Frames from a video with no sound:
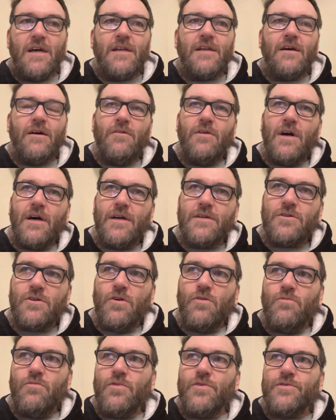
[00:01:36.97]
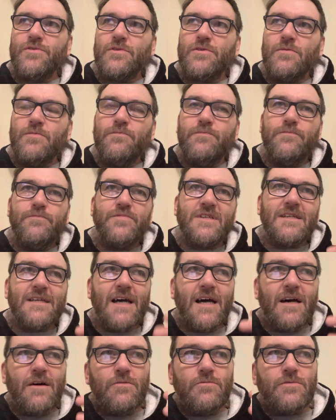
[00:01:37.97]
Now, I don't want to
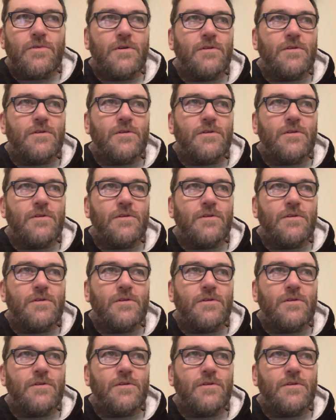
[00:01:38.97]
sound